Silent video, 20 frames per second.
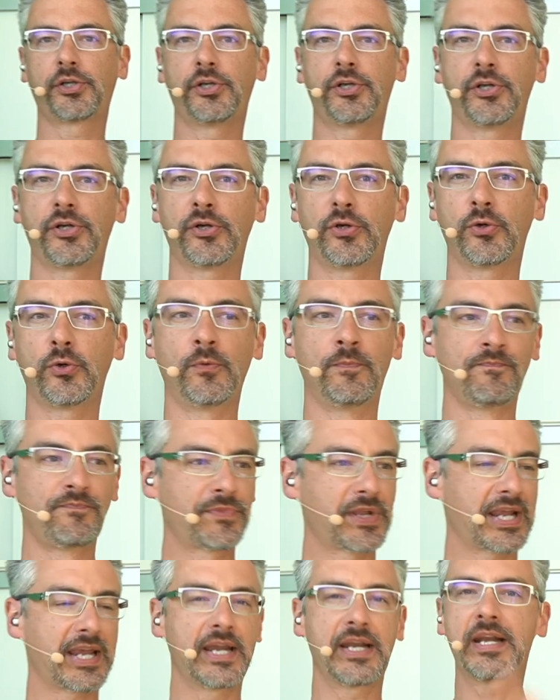to do
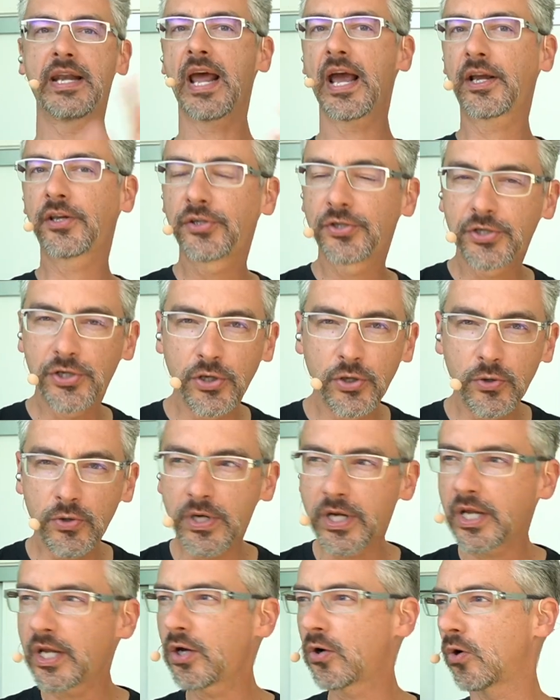index
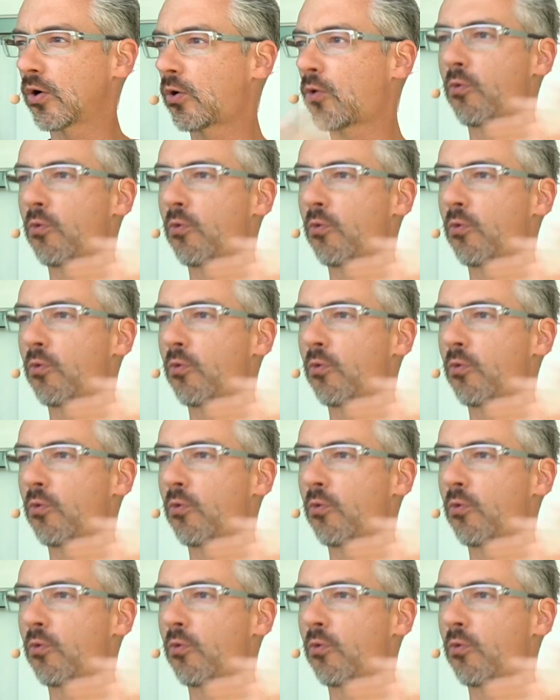tuning or